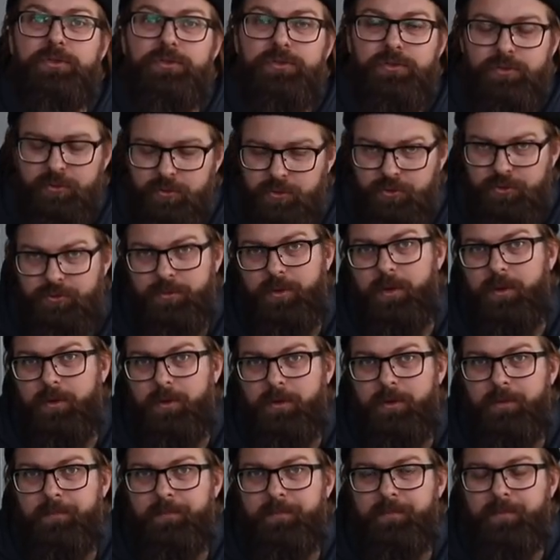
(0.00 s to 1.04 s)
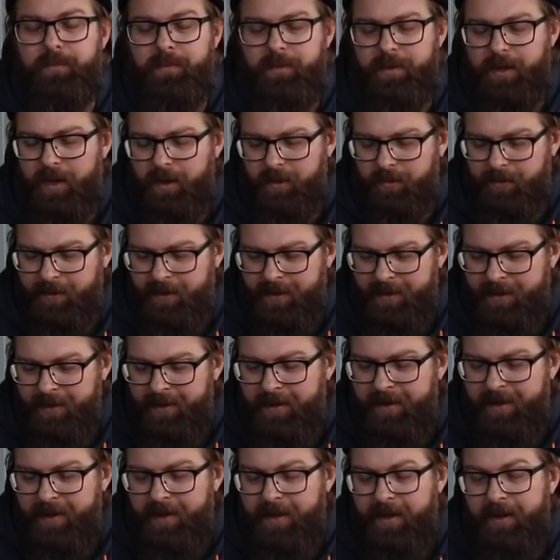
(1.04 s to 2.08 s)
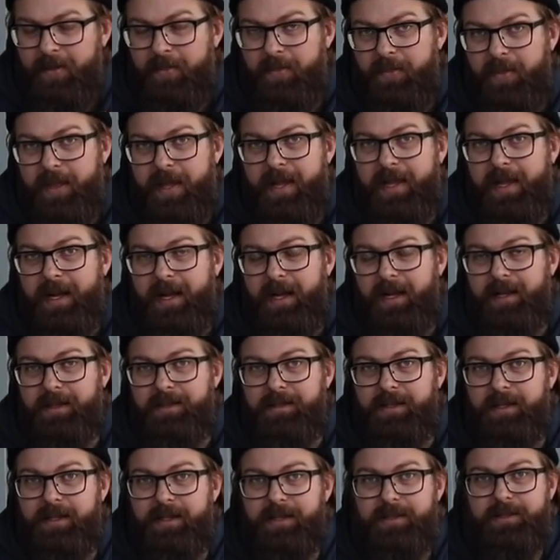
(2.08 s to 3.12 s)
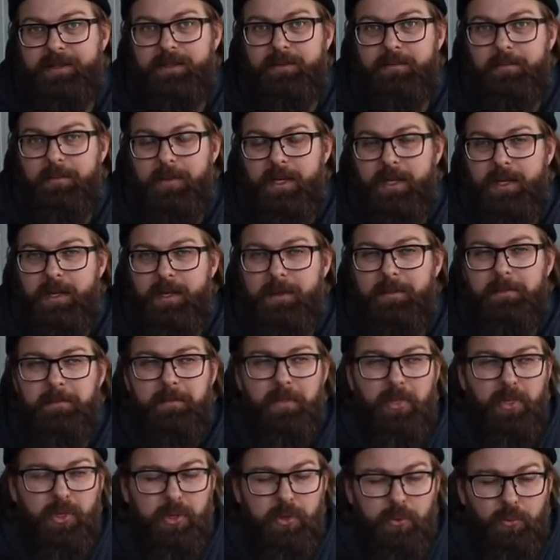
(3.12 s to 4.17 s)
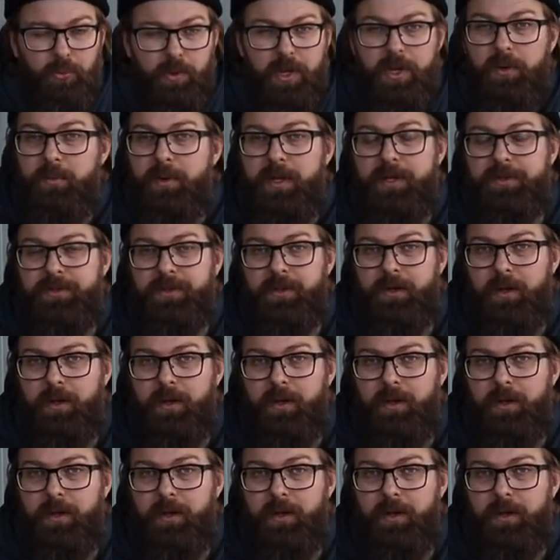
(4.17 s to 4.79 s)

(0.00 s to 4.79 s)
Sutro. Now, they contacted me three weeks